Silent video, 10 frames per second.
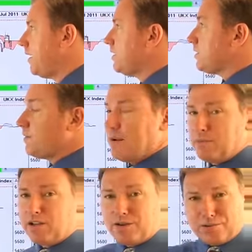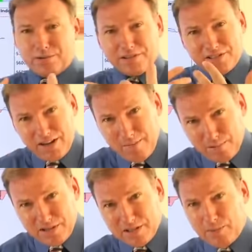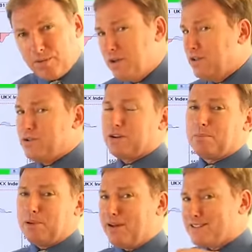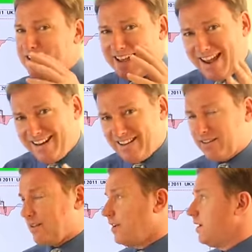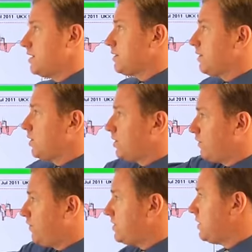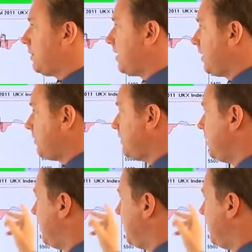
So then we go through the same principle. You can apply it to anything. So if we look at the FTSE 100,